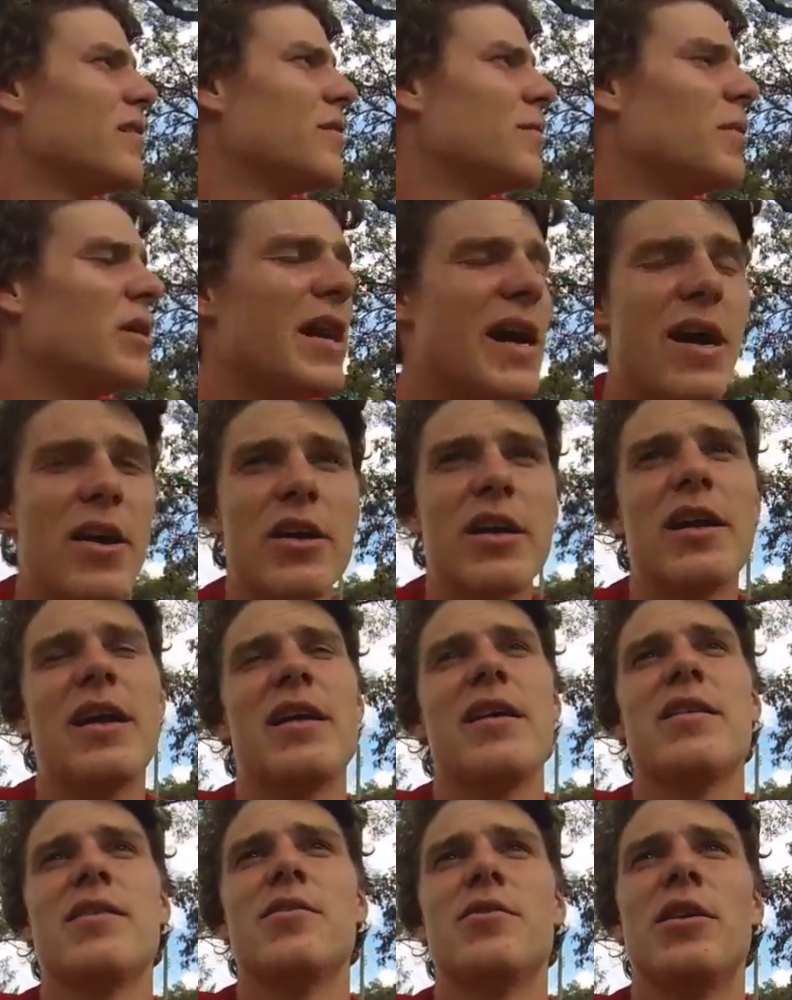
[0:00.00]
but how can I
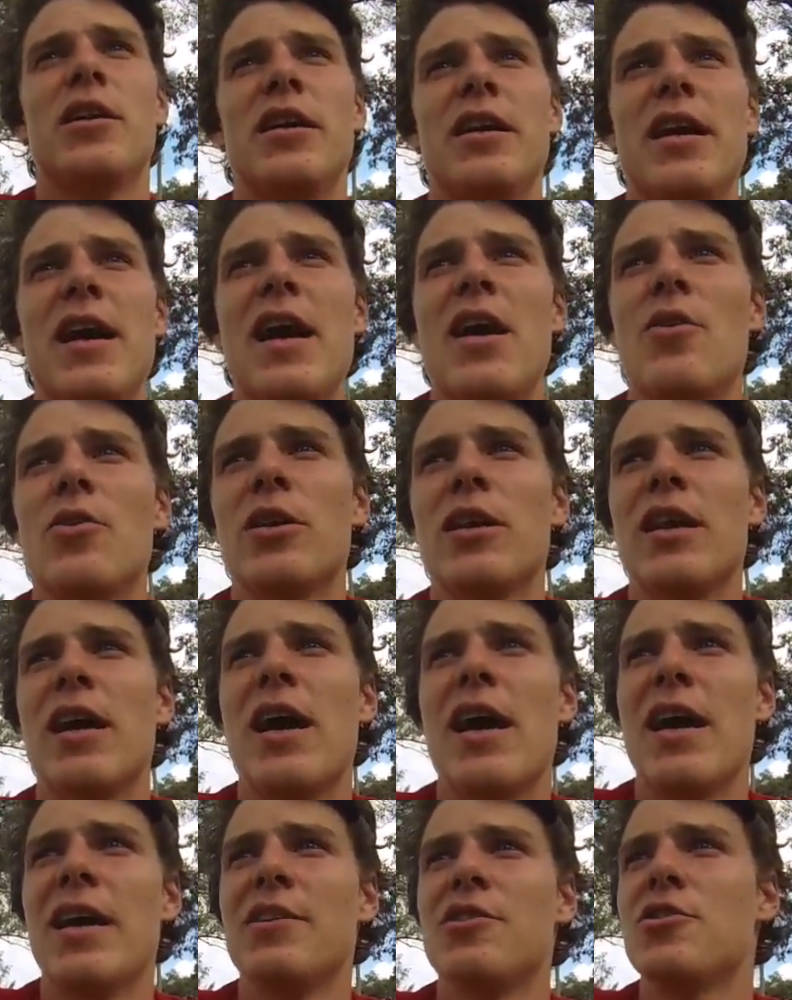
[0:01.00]
enter in and how can
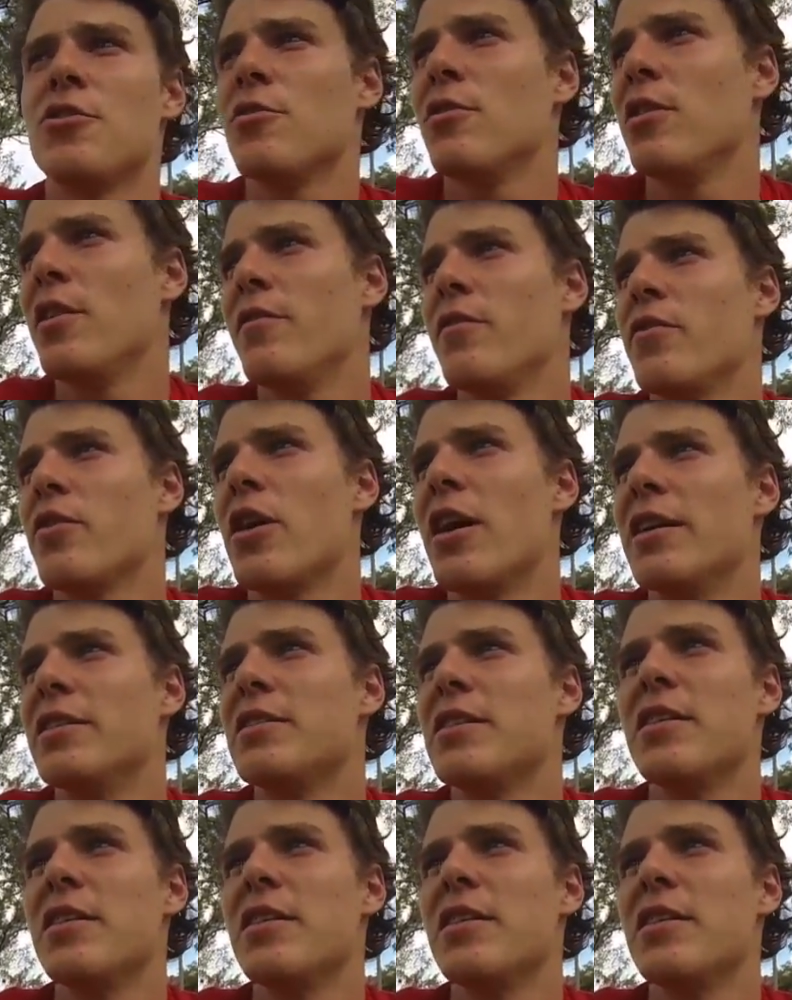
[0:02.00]
I show the love of Christ?